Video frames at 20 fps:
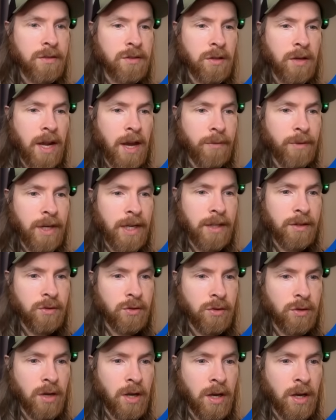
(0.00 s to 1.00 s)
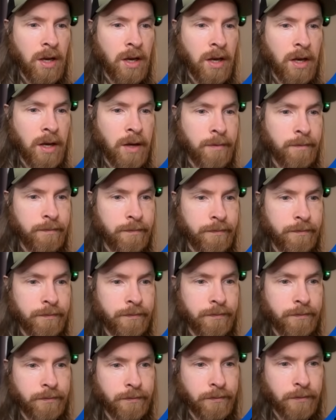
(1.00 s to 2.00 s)
so now we need to uh,
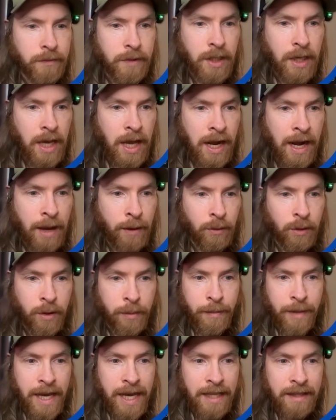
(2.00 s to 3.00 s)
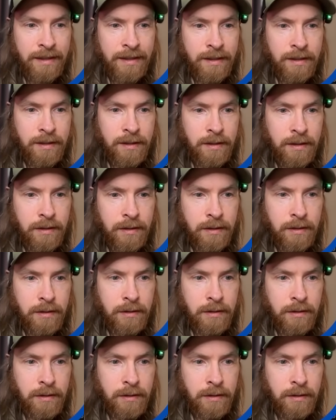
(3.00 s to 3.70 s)
allow commands.